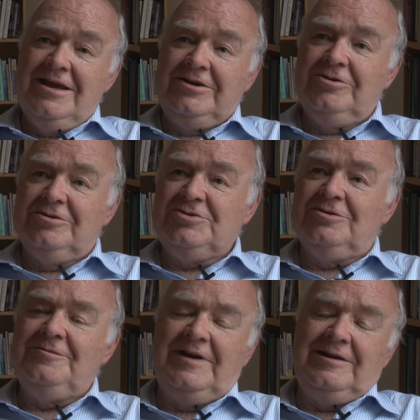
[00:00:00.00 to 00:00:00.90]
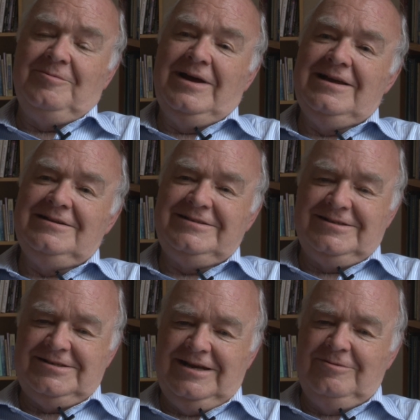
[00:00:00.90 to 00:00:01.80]
You know, it's all very well to
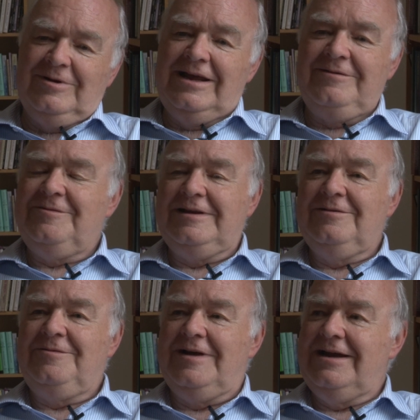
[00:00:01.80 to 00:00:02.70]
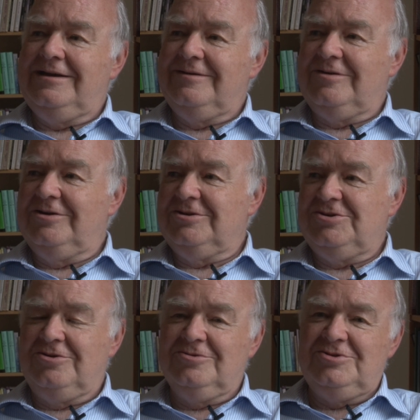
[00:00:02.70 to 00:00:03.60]
say, well, I feel fine, I've got a
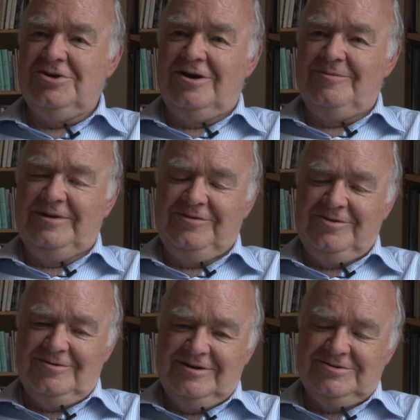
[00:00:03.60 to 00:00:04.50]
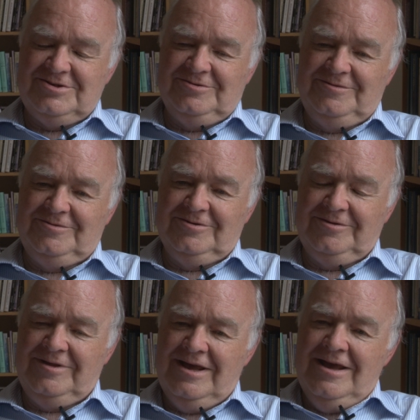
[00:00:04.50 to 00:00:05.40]
good job, and so on and so
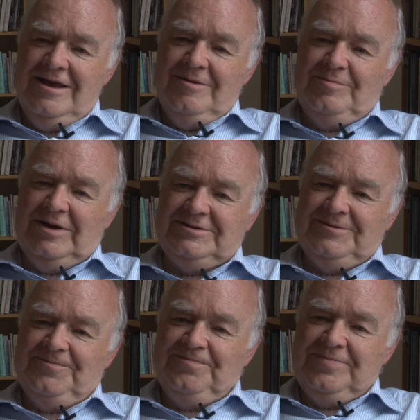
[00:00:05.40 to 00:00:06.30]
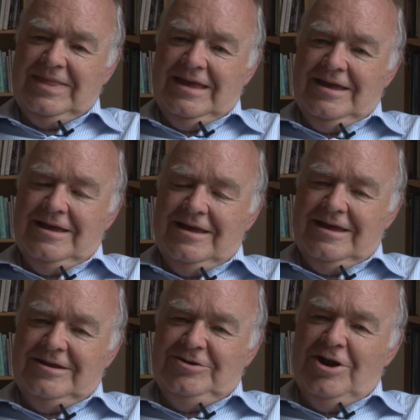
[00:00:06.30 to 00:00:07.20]
forth. But
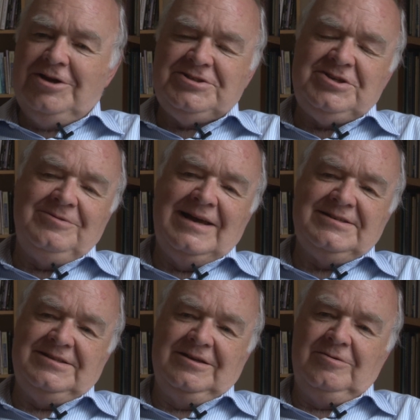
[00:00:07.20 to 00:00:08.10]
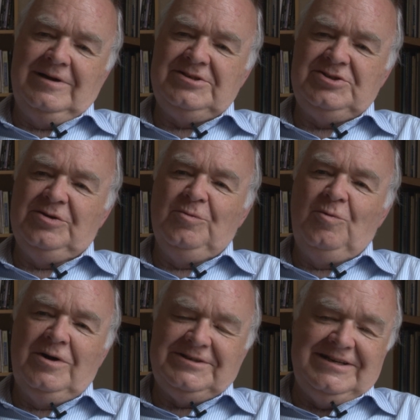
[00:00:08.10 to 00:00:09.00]
not to ask the question,
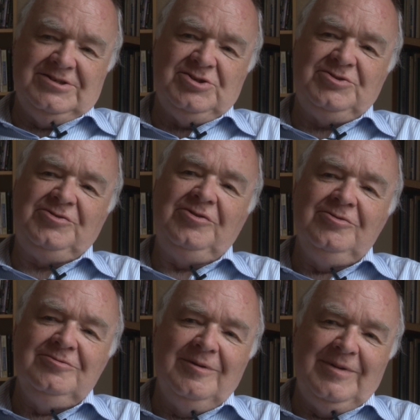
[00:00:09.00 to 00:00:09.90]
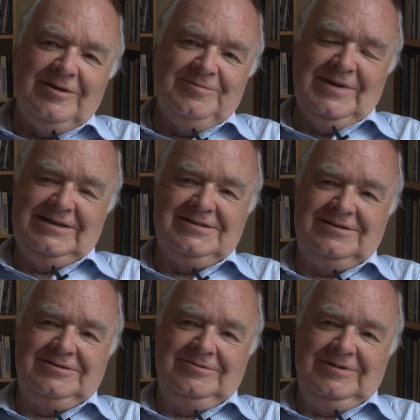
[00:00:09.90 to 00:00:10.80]
what is true about my
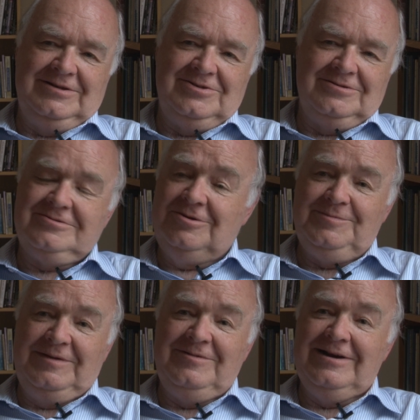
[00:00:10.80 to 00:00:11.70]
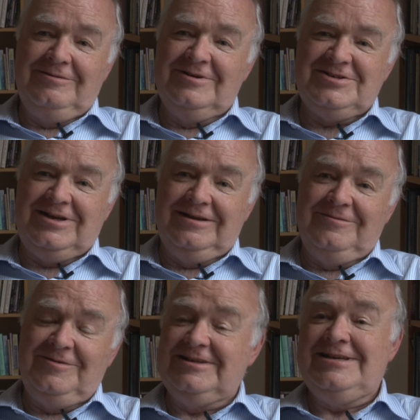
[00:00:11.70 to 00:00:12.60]
situation, could be very
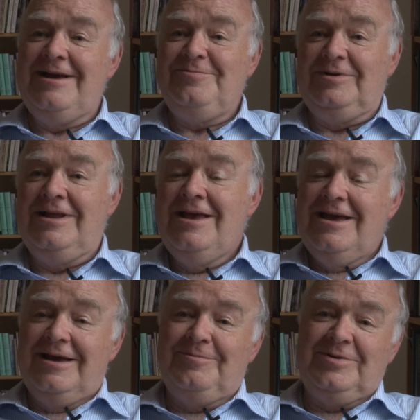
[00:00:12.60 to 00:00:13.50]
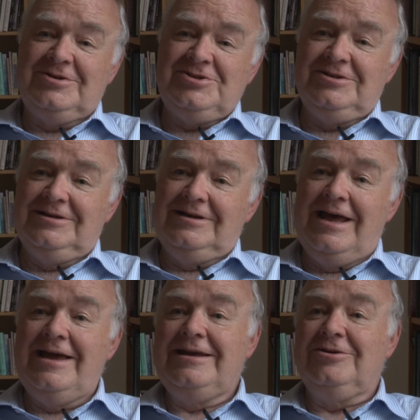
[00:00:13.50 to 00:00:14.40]
risky. For example, a person
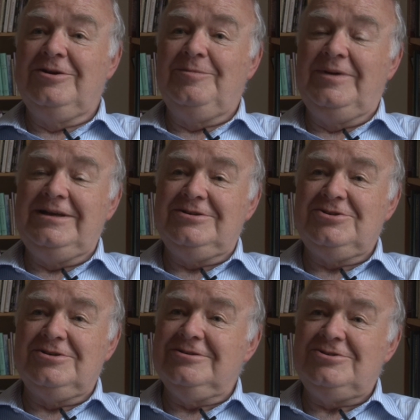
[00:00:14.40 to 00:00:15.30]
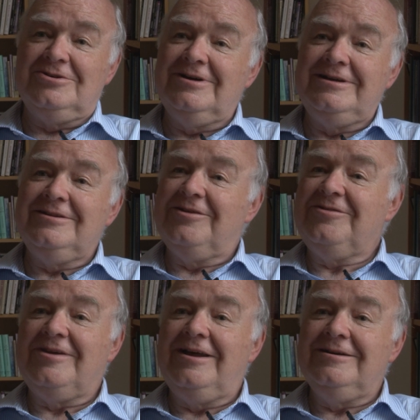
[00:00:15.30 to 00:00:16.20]
lying on a beach, enjoying the
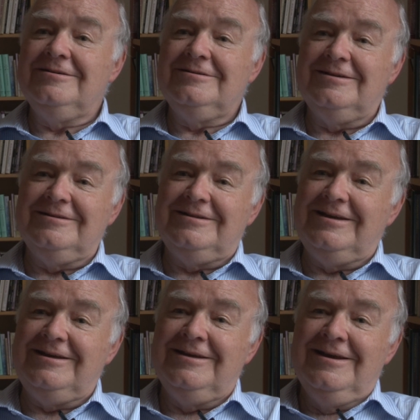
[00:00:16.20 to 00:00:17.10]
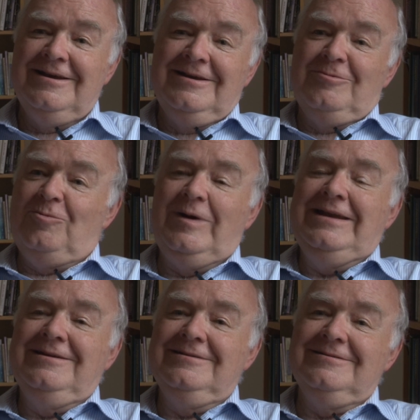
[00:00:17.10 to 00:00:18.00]
sun and the
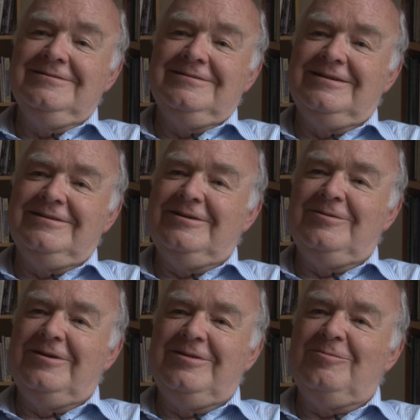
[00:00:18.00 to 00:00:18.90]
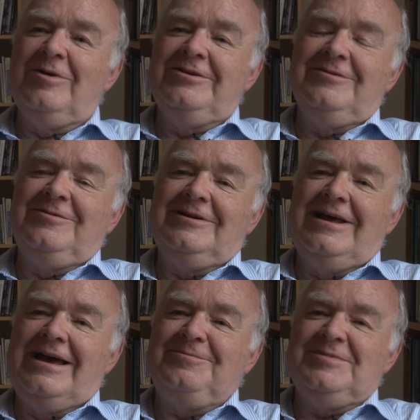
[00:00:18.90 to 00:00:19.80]
wind and the
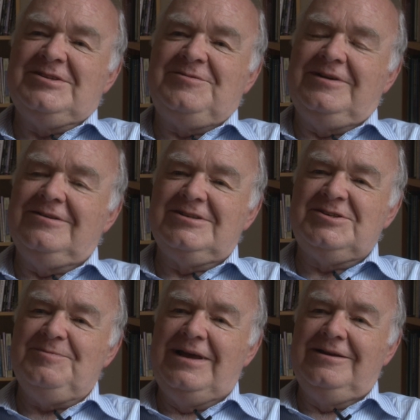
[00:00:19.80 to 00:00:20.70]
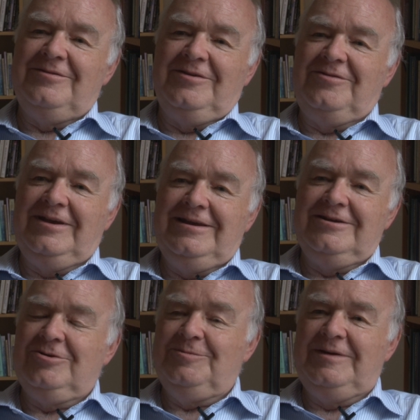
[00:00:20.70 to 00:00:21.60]
wonderful atmosphere, the smell of the
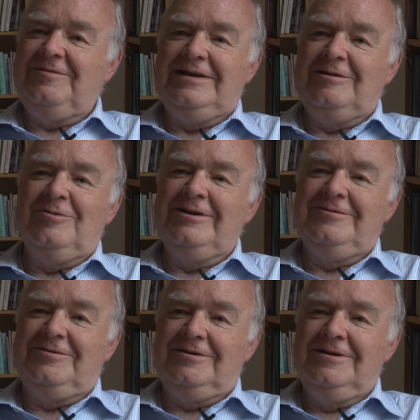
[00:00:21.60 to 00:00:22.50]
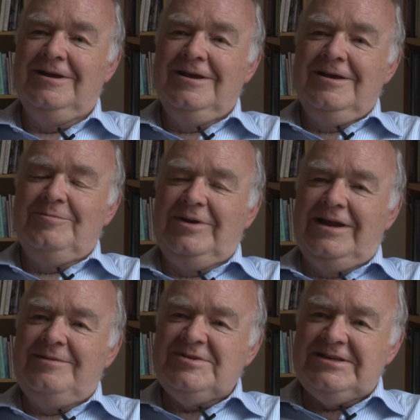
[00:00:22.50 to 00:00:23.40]
sea, could be feeling wonderful. But
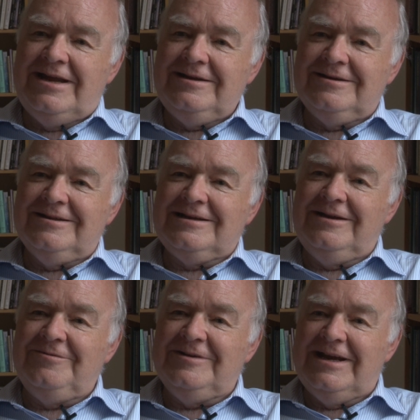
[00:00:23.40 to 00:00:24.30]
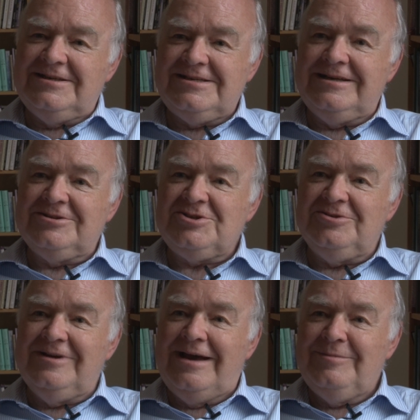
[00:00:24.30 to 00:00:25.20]
I'm standing on the cliff and I see a
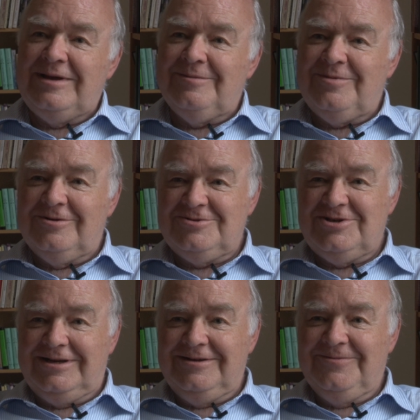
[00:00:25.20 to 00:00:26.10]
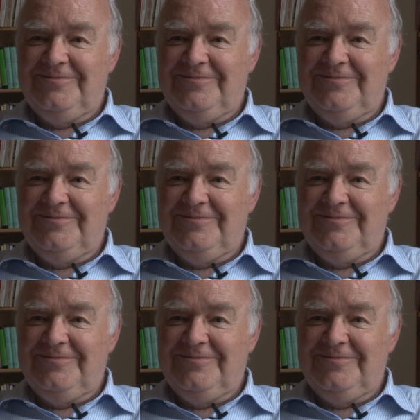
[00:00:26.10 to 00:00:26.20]
tsunami approaching.